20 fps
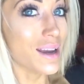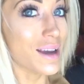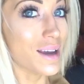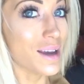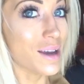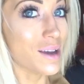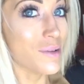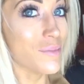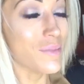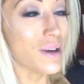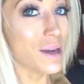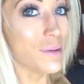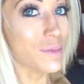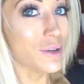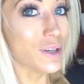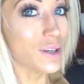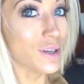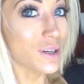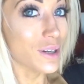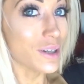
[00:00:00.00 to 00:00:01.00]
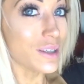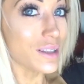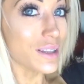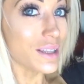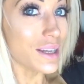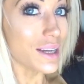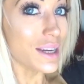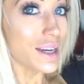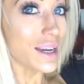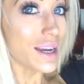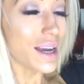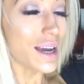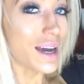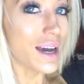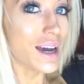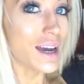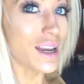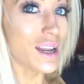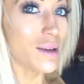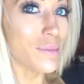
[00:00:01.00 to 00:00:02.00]
I'm currently
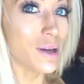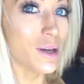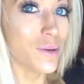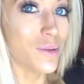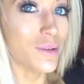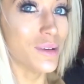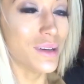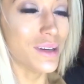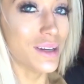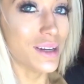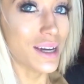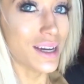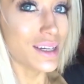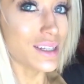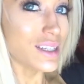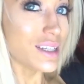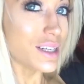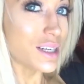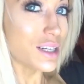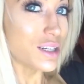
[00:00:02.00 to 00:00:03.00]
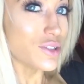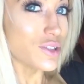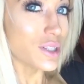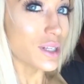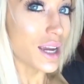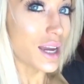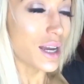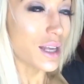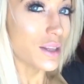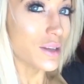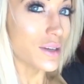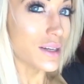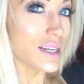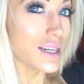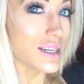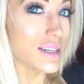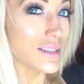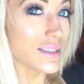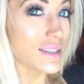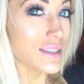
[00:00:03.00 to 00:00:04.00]
at about 1,900
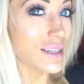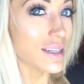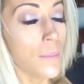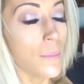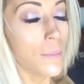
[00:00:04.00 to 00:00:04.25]
calories,